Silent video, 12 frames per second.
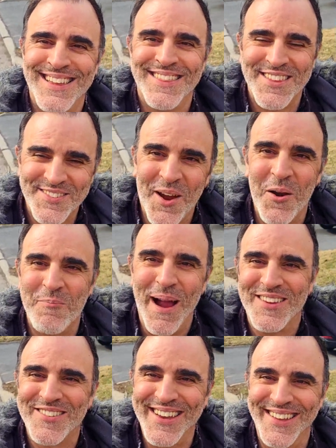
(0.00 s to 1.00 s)
the Sour
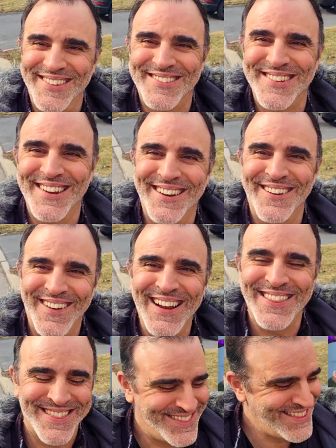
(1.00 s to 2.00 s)
Patch Kids, right?
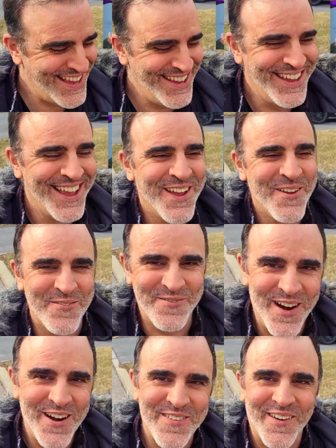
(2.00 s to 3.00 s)
The
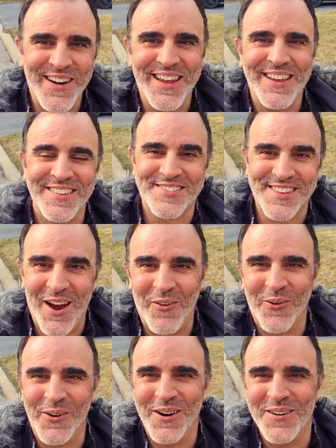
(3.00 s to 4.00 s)
very, very
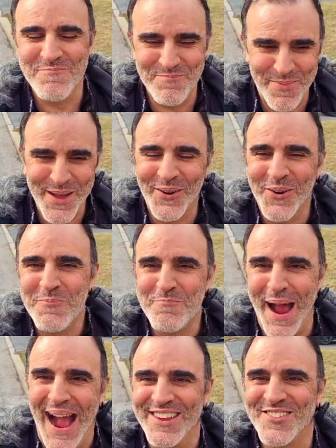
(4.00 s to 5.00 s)
sour, bitter
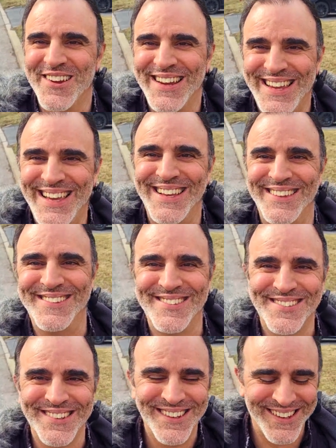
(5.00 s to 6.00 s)
Patch Kids.